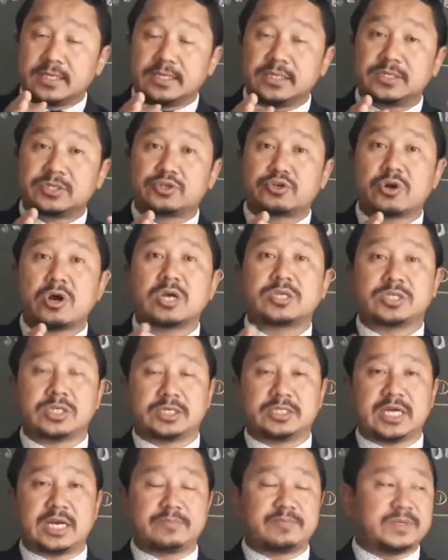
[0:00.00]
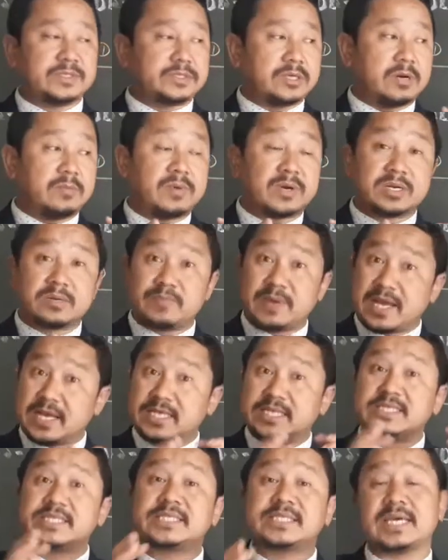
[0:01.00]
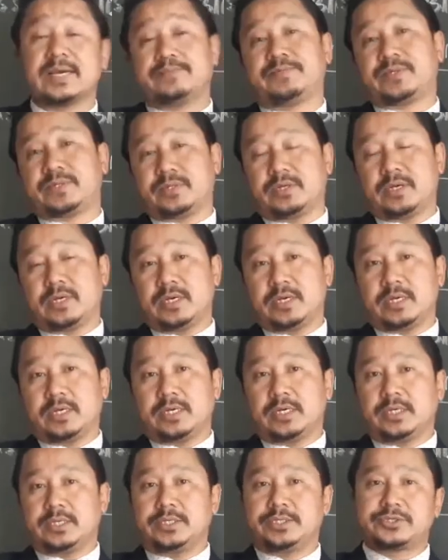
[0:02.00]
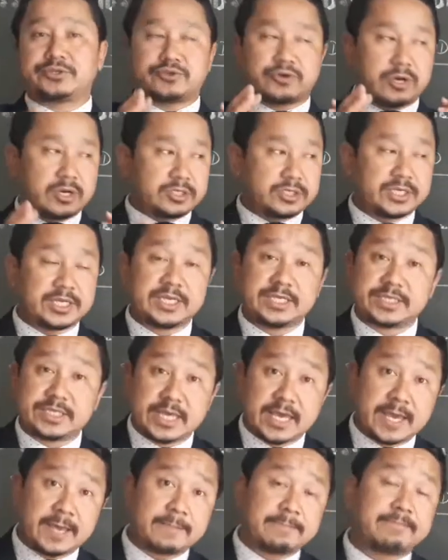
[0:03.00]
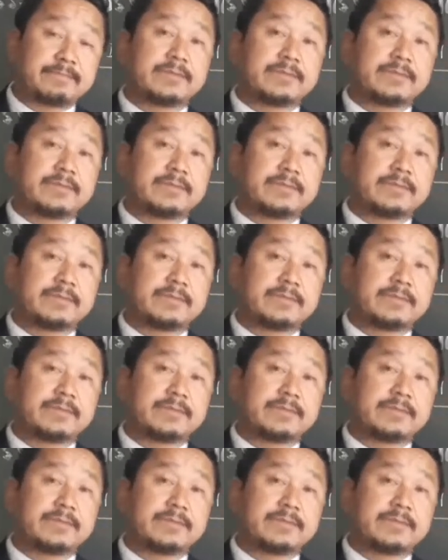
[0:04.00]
structure, that means a butterfly shaped structure is there